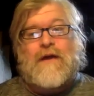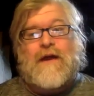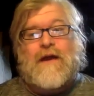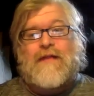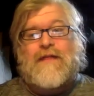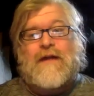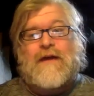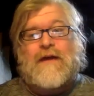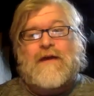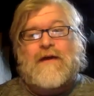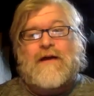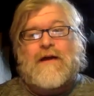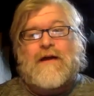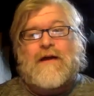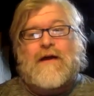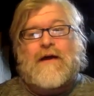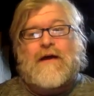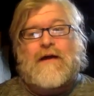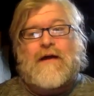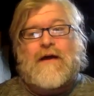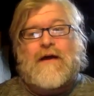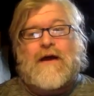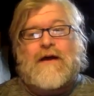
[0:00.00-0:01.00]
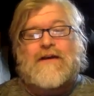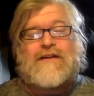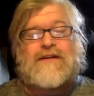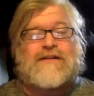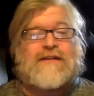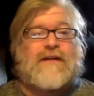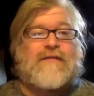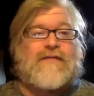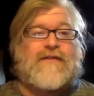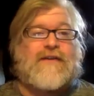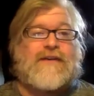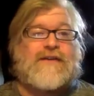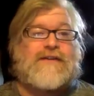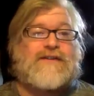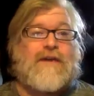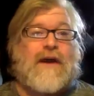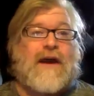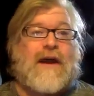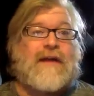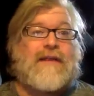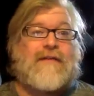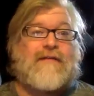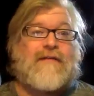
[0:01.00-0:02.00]
I think I just love the
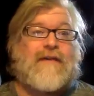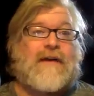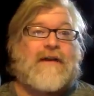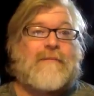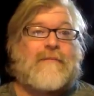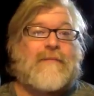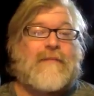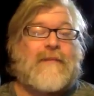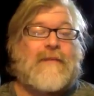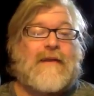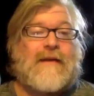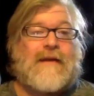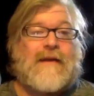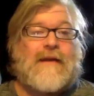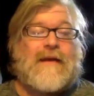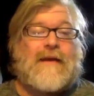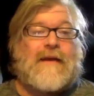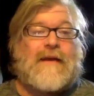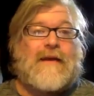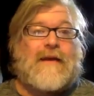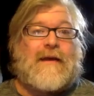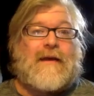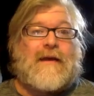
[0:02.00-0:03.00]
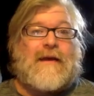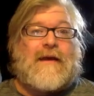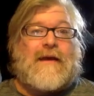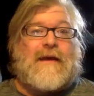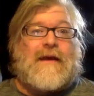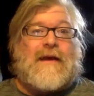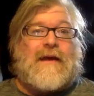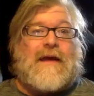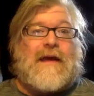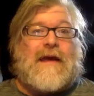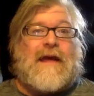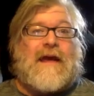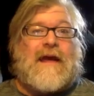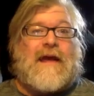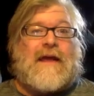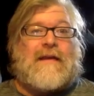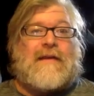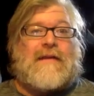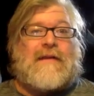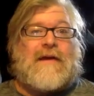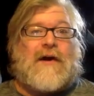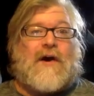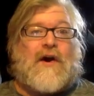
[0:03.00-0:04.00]
strength of it
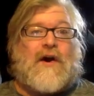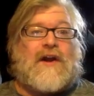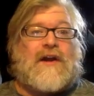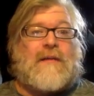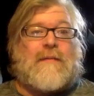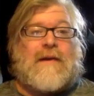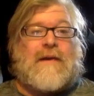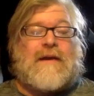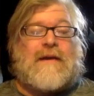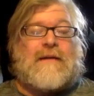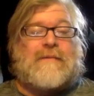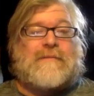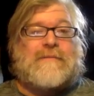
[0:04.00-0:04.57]
and the argument.